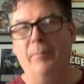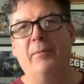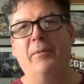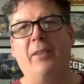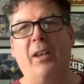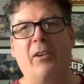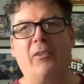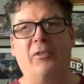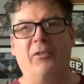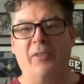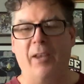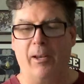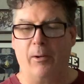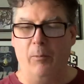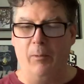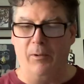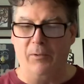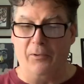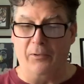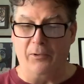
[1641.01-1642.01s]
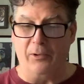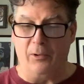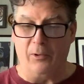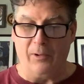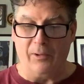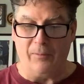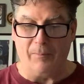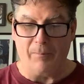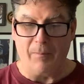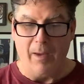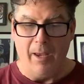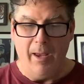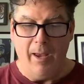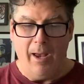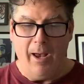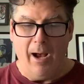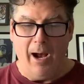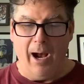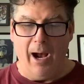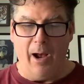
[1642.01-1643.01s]
Texas Tech wins the series.
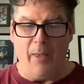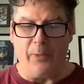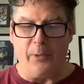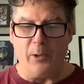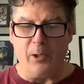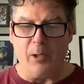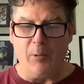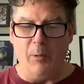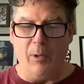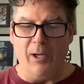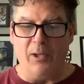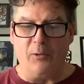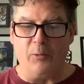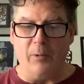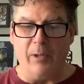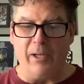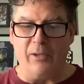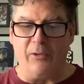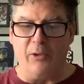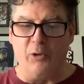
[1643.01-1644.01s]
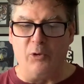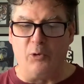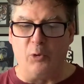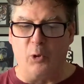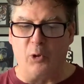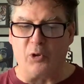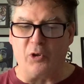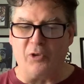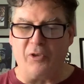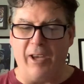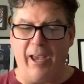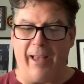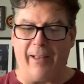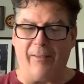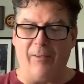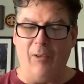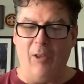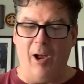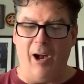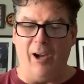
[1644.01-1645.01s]
31-22, Georgia
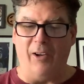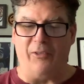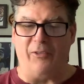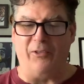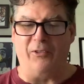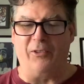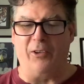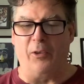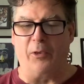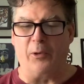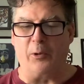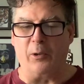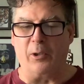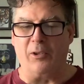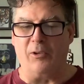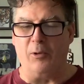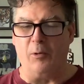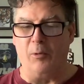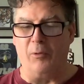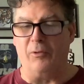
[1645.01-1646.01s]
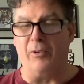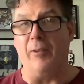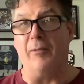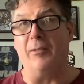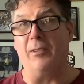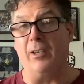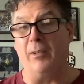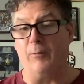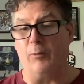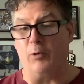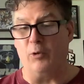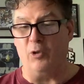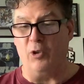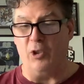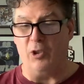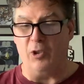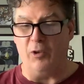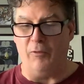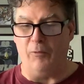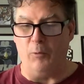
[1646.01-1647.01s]
Tech lost to 32-17,
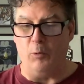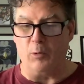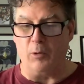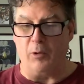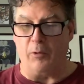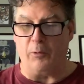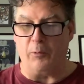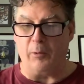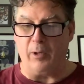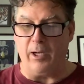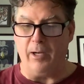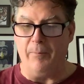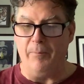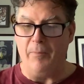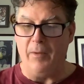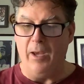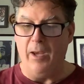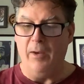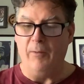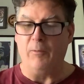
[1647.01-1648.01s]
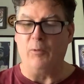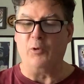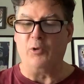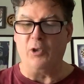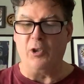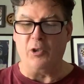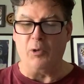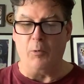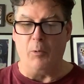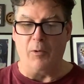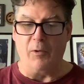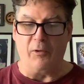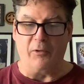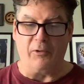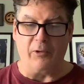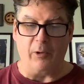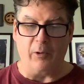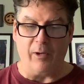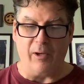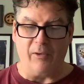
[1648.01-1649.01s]
Virginia, 4-3. Virginia won the
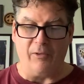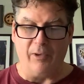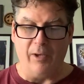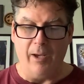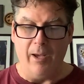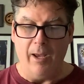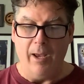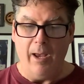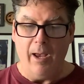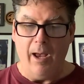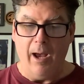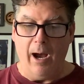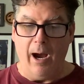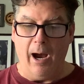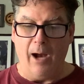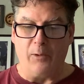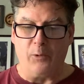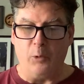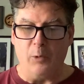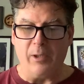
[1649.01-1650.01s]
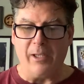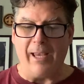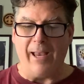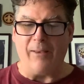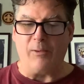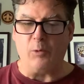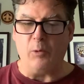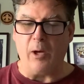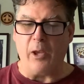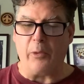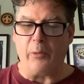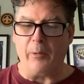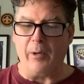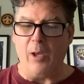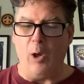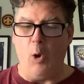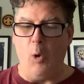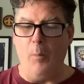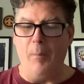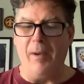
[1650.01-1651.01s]
series. 28-23,
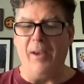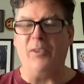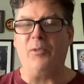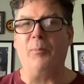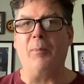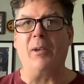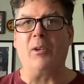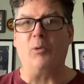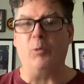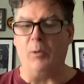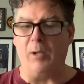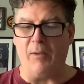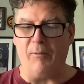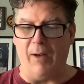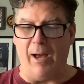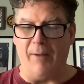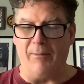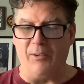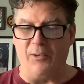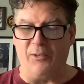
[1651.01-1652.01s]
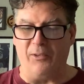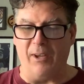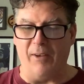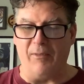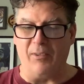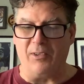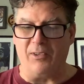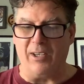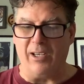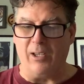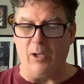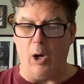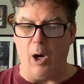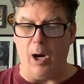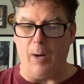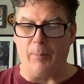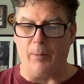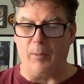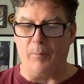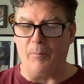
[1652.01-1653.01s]
Ole Miss beat 25-17,
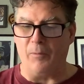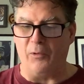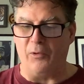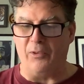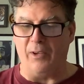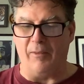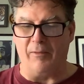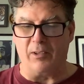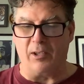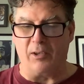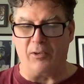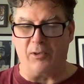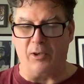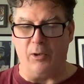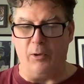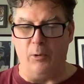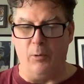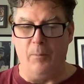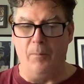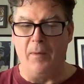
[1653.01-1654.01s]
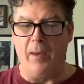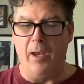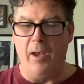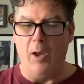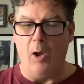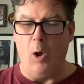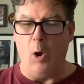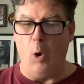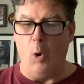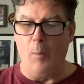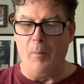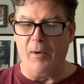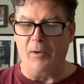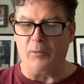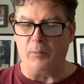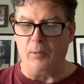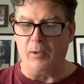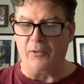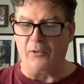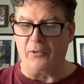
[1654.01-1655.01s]
Auburn, 7-2. Ole
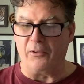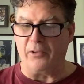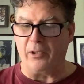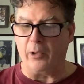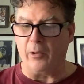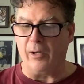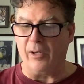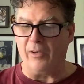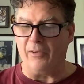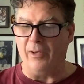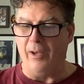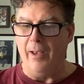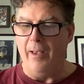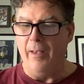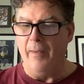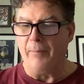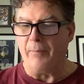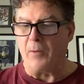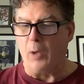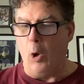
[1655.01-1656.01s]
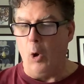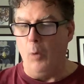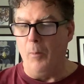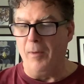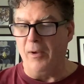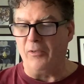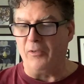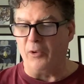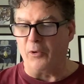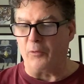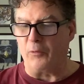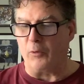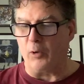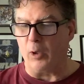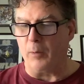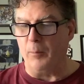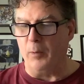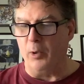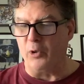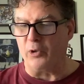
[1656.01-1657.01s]
Miss wins the series. Ole Miss's
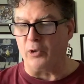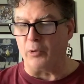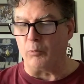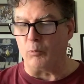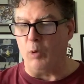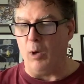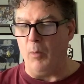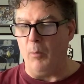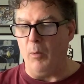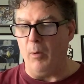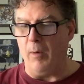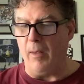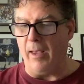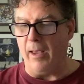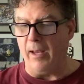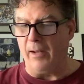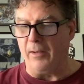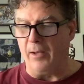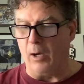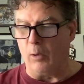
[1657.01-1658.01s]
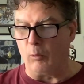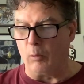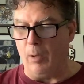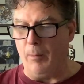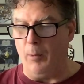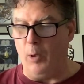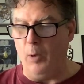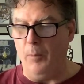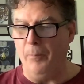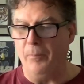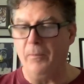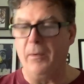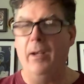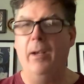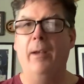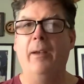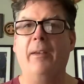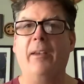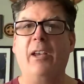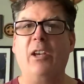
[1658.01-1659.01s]
Furbush and Rummel
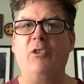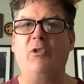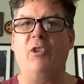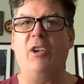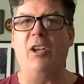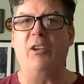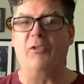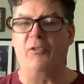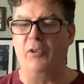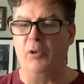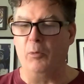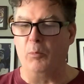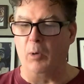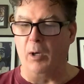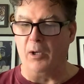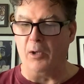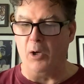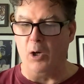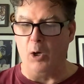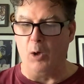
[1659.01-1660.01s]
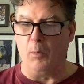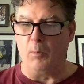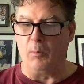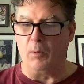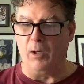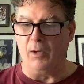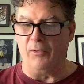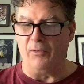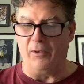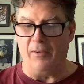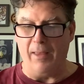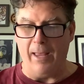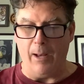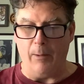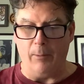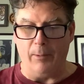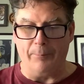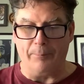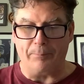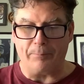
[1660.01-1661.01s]
each hit 2-run home runs in that
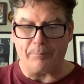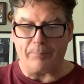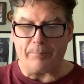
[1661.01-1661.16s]
one.